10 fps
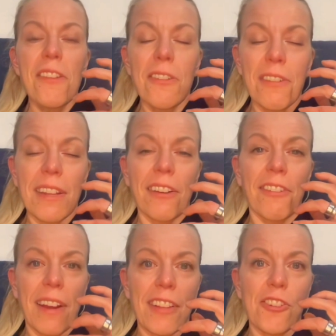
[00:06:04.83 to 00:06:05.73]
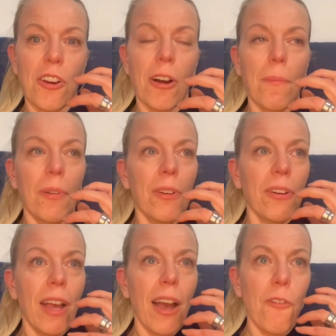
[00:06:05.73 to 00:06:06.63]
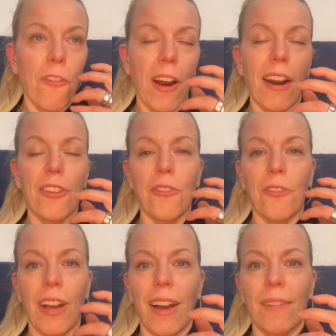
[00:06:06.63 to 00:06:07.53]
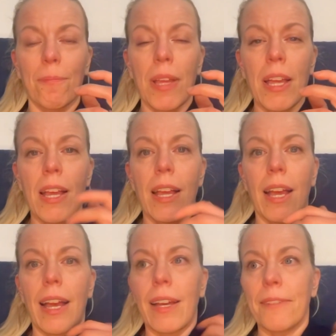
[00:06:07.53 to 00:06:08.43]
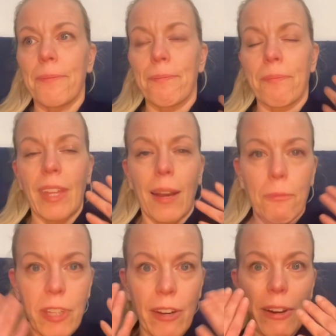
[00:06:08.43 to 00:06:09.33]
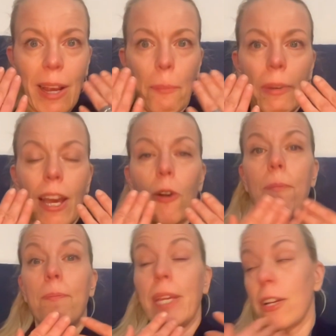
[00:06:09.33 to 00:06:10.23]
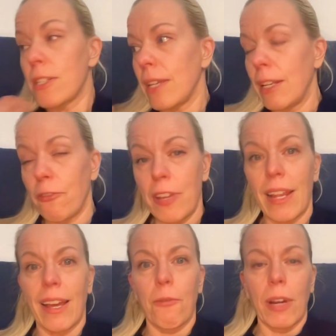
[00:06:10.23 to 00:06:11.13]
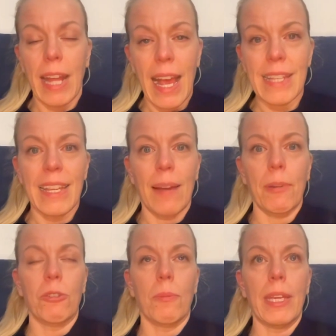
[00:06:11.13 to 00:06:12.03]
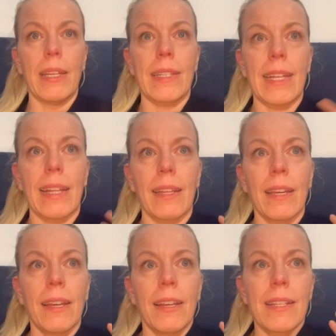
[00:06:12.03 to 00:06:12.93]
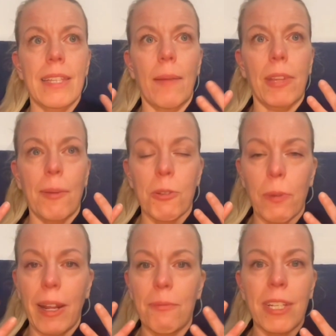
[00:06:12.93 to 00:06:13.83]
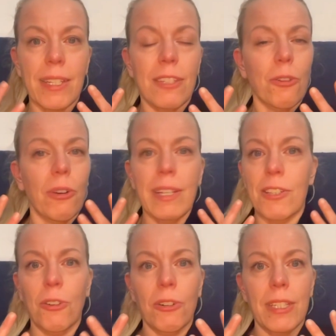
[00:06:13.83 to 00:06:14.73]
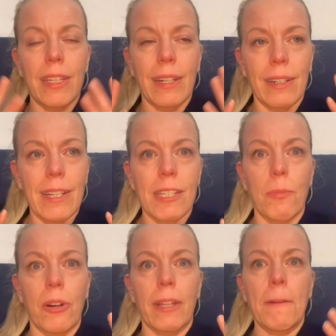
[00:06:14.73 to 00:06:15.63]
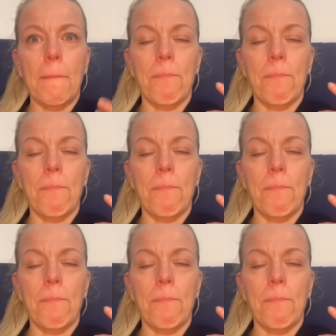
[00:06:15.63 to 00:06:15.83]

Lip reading: You did a great job. Look how far you've come." And I'm tearing up now because in real life, what has happened to me is that sometimes when I'm just so exhausted and desperate,